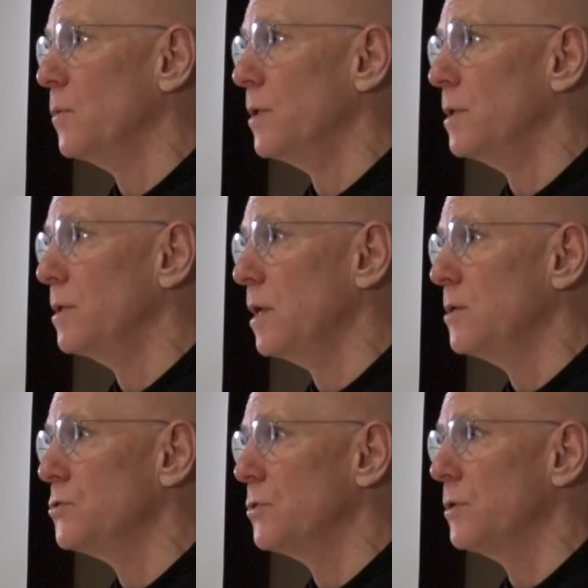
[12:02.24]
with
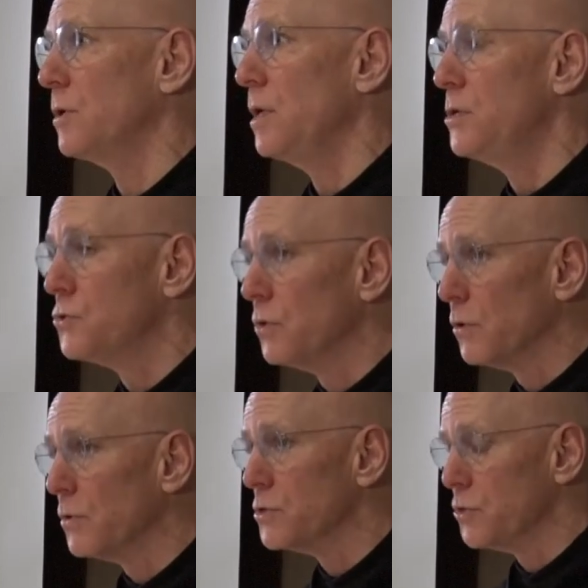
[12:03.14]
endangered Eastern
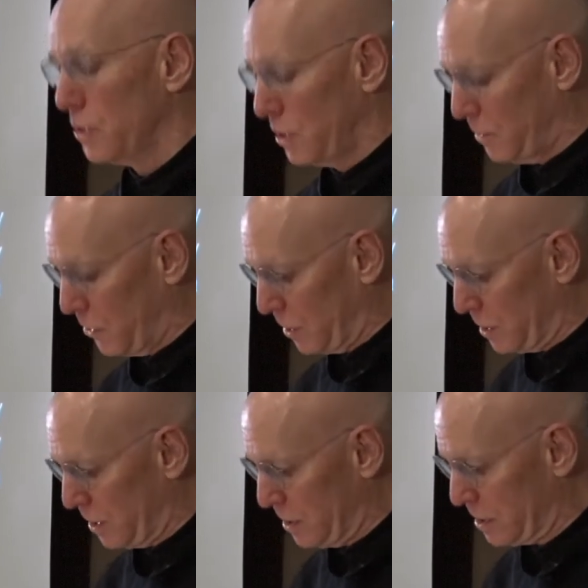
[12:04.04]
Christian
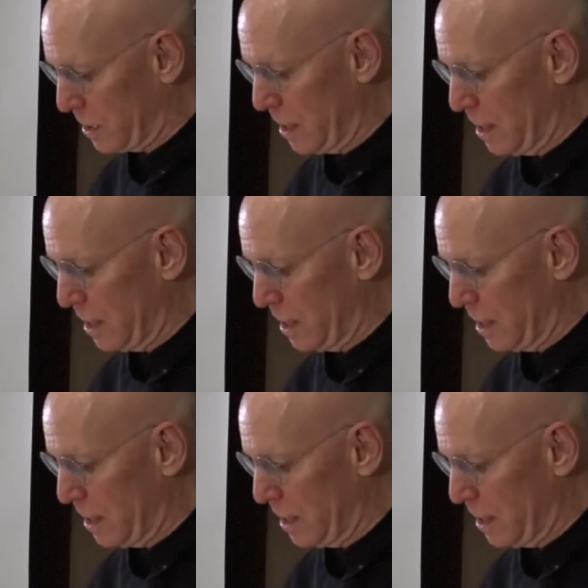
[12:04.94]
communities